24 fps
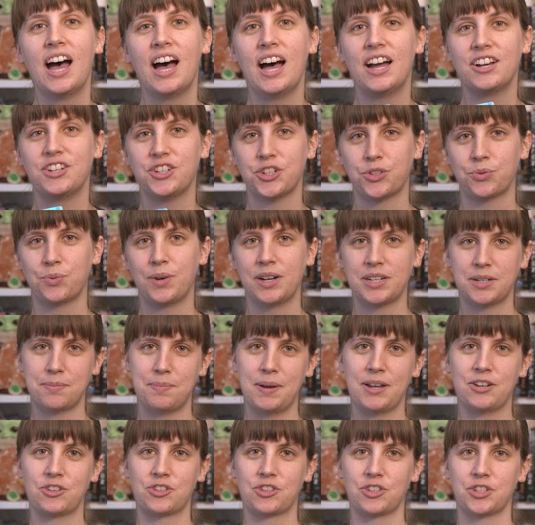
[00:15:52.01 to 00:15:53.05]
just wanted to
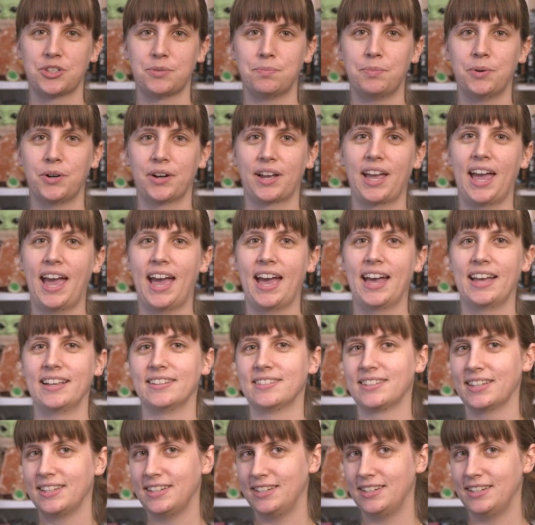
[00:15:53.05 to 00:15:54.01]
pitch this book as